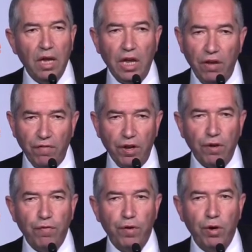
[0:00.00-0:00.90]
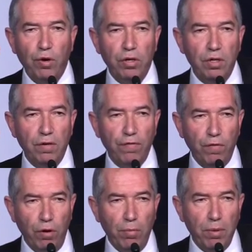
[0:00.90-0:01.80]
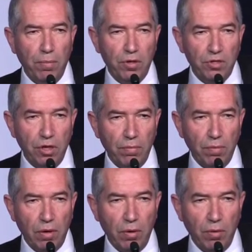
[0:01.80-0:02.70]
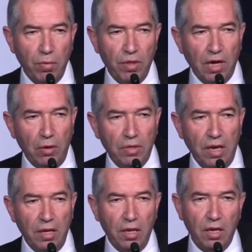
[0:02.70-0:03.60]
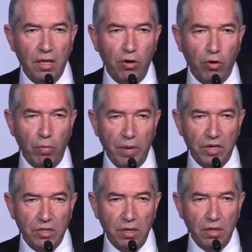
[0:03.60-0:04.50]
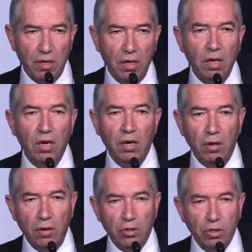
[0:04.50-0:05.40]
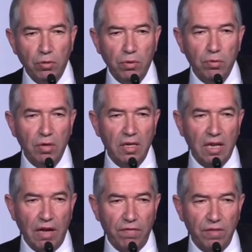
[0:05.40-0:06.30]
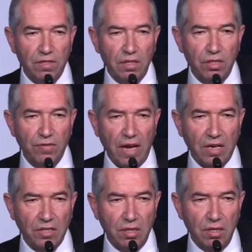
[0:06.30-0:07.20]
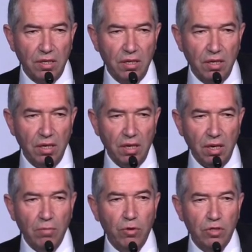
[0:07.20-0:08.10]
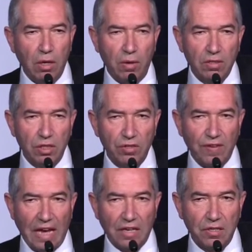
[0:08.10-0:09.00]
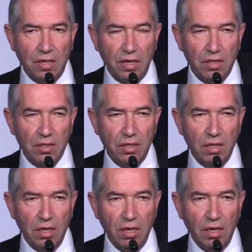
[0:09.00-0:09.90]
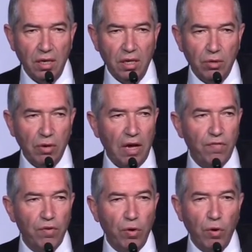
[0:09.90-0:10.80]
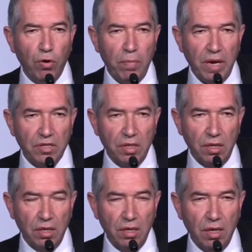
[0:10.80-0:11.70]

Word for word: Even if we got full membership, without ending the occupation. Also, we do not have the satisfaction because our satisfaction is to have no occupation.